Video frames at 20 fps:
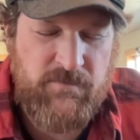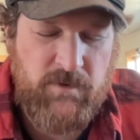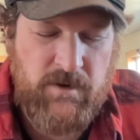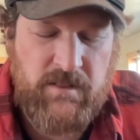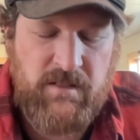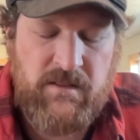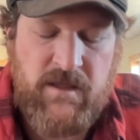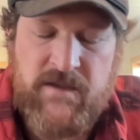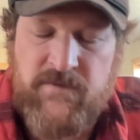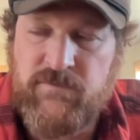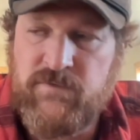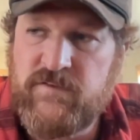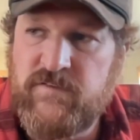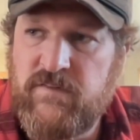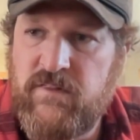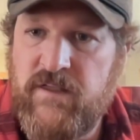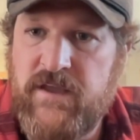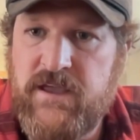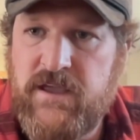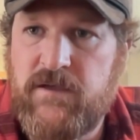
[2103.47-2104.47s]
what life was
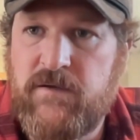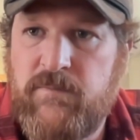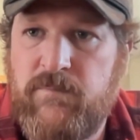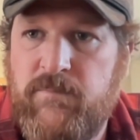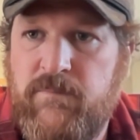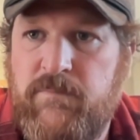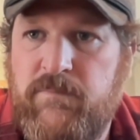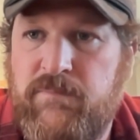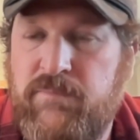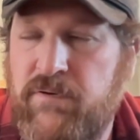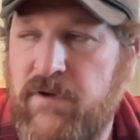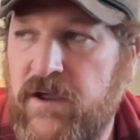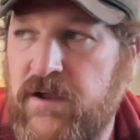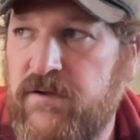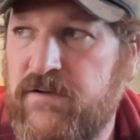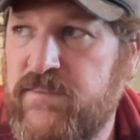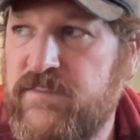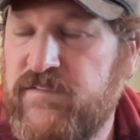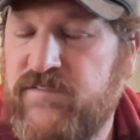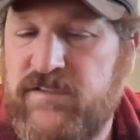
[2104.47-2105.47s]
like
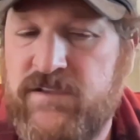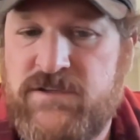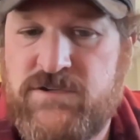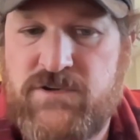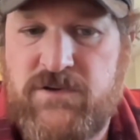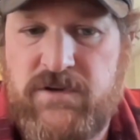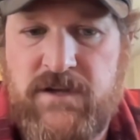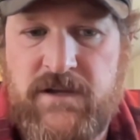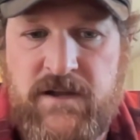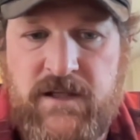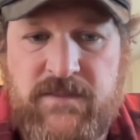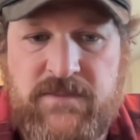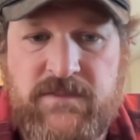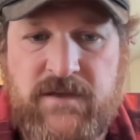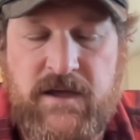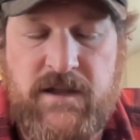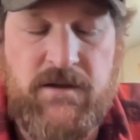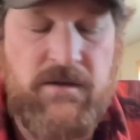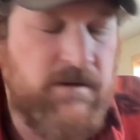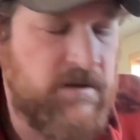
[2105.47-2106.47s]
prior to this injury. And I
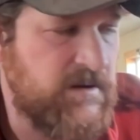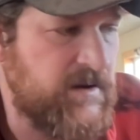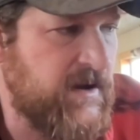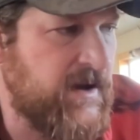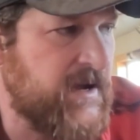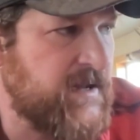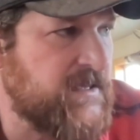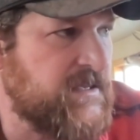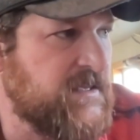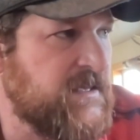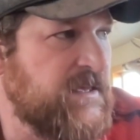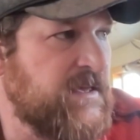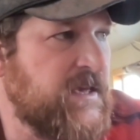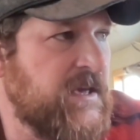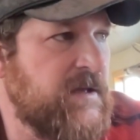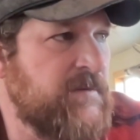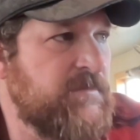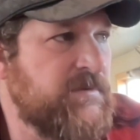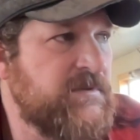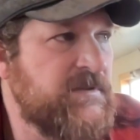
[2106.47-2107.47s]
thought, I
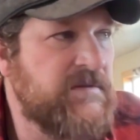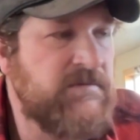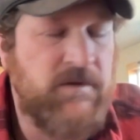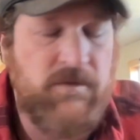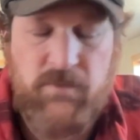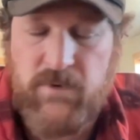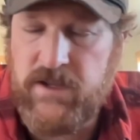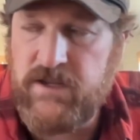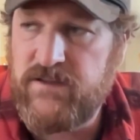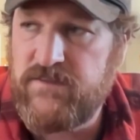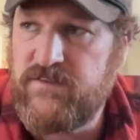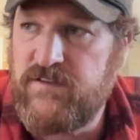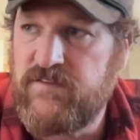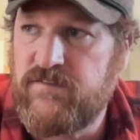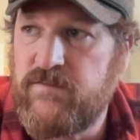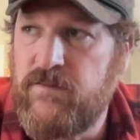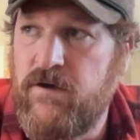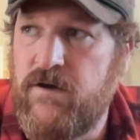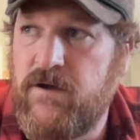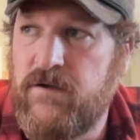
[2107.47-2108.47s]
can't believe I waited
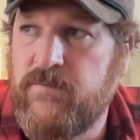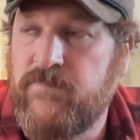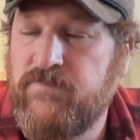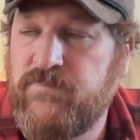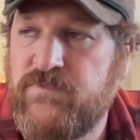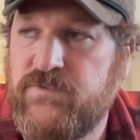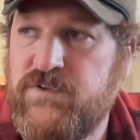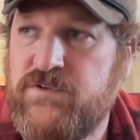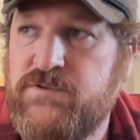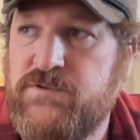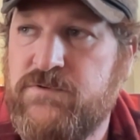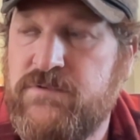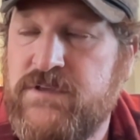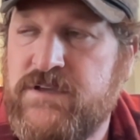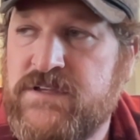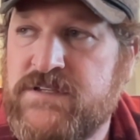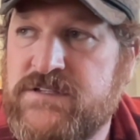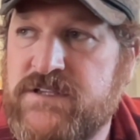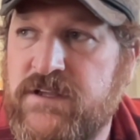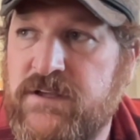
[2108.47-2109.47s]
this long to do
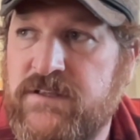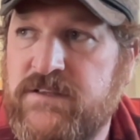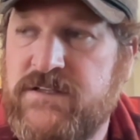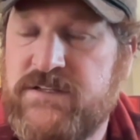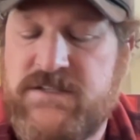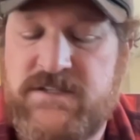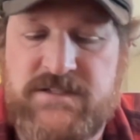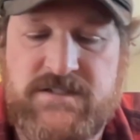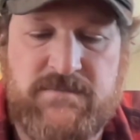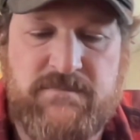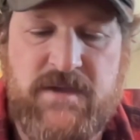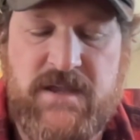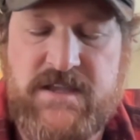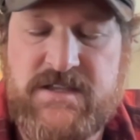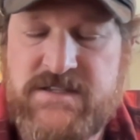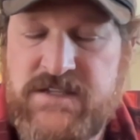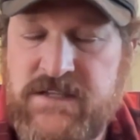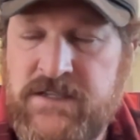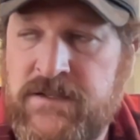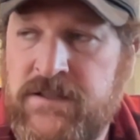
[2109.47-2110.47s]
this. This is
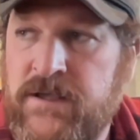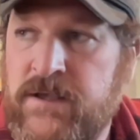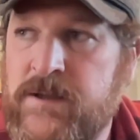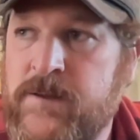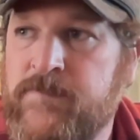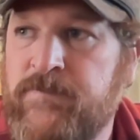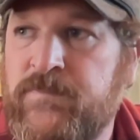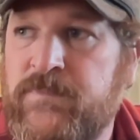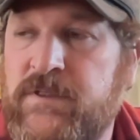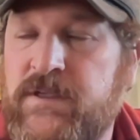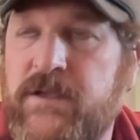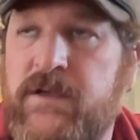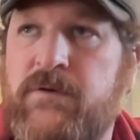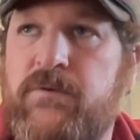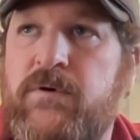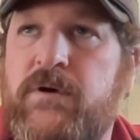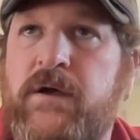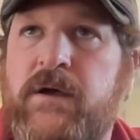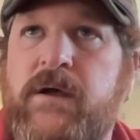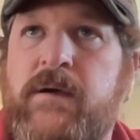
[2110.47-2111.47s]
amazing. It,
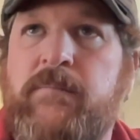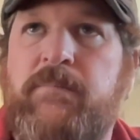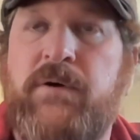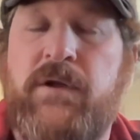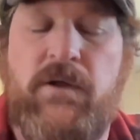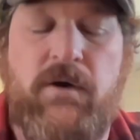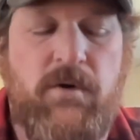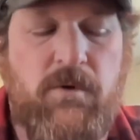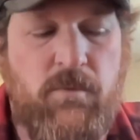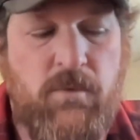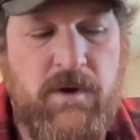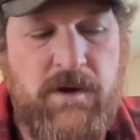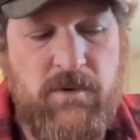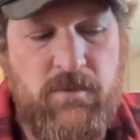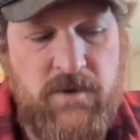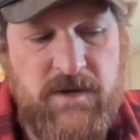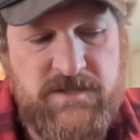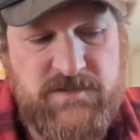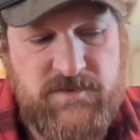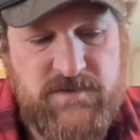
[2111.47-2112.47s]
but what it
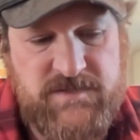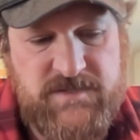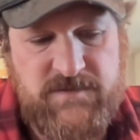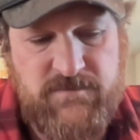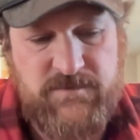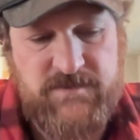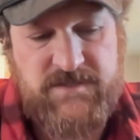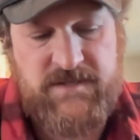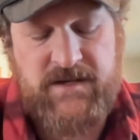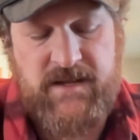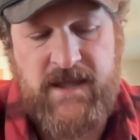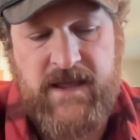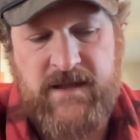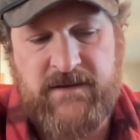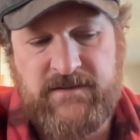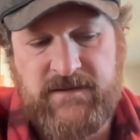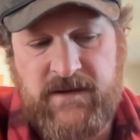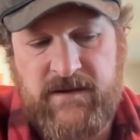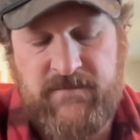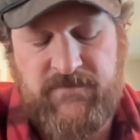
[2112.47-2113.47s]
was it was an
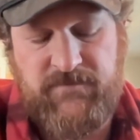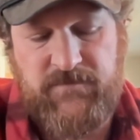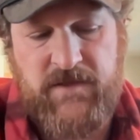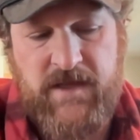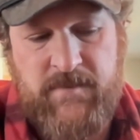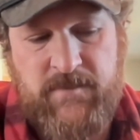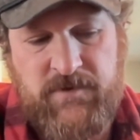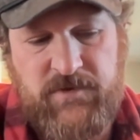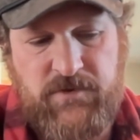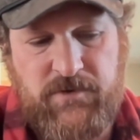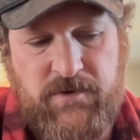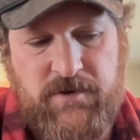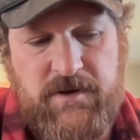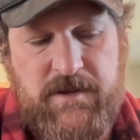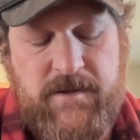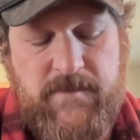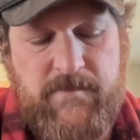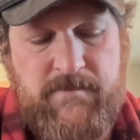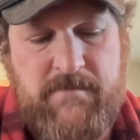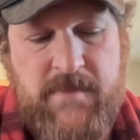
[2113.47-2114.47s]

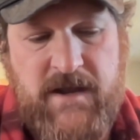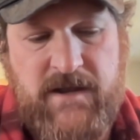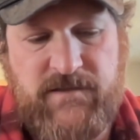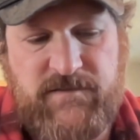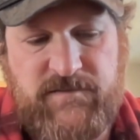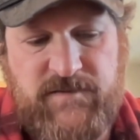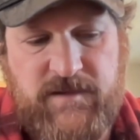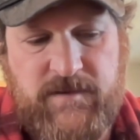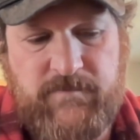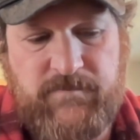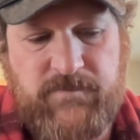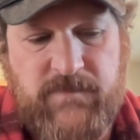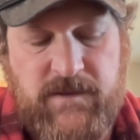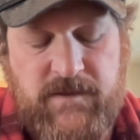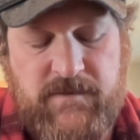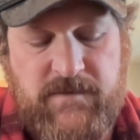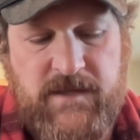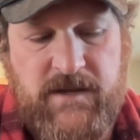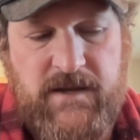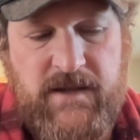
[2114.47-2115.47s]
anti-inflammatory medicine
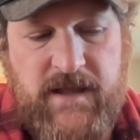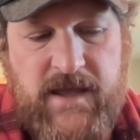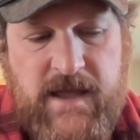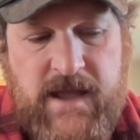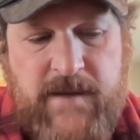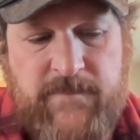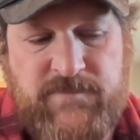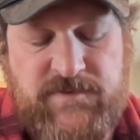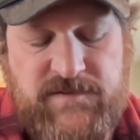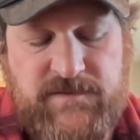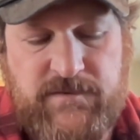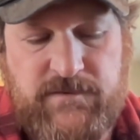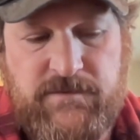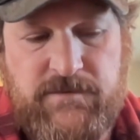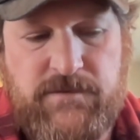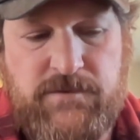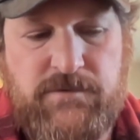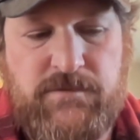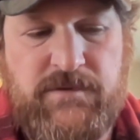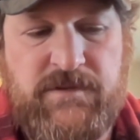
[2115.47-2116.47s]
that
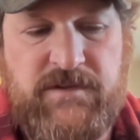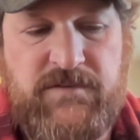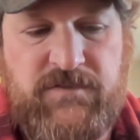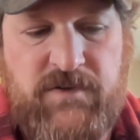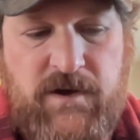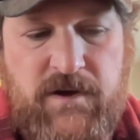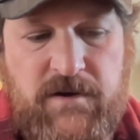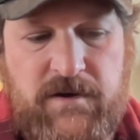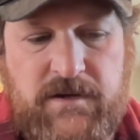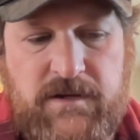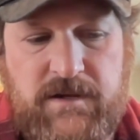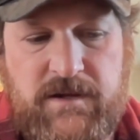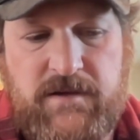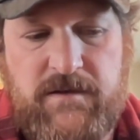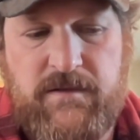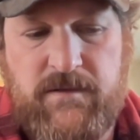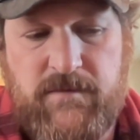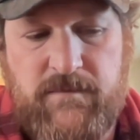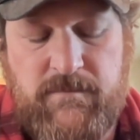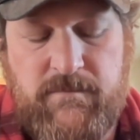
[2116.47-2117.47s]
absolutely
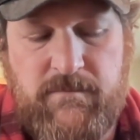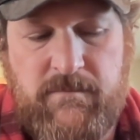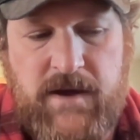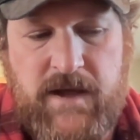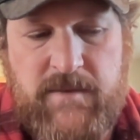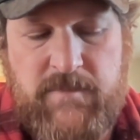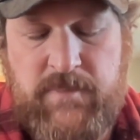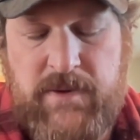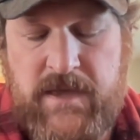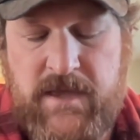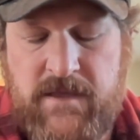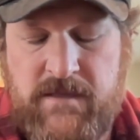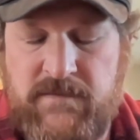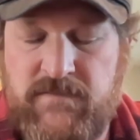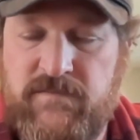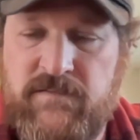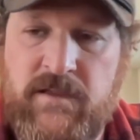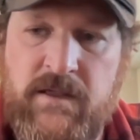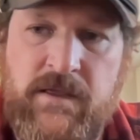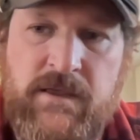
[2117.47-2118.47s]
targeted my
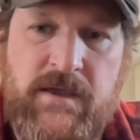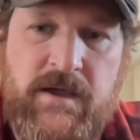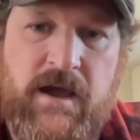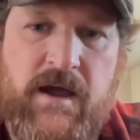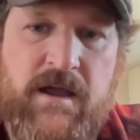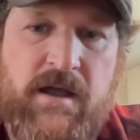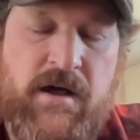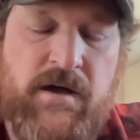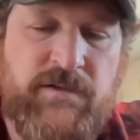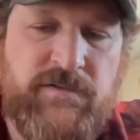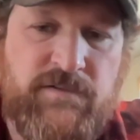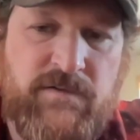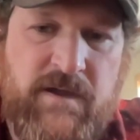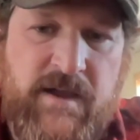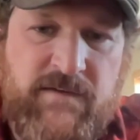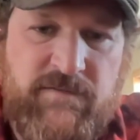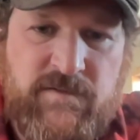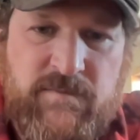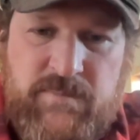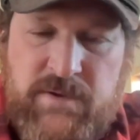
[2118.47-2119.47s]
pains. I also
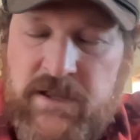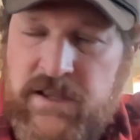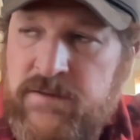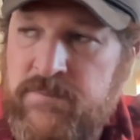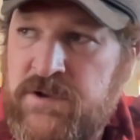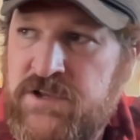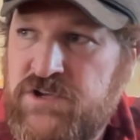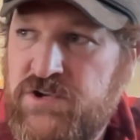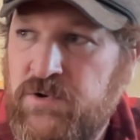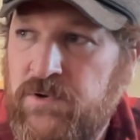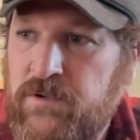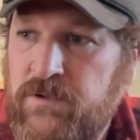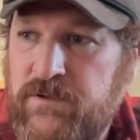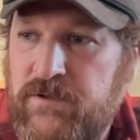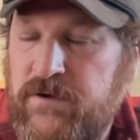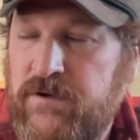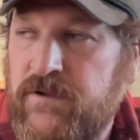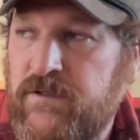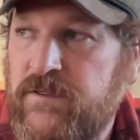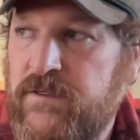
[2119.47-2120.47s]
have some pain in my
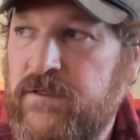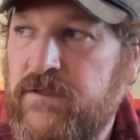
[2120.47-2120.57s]
shoulder.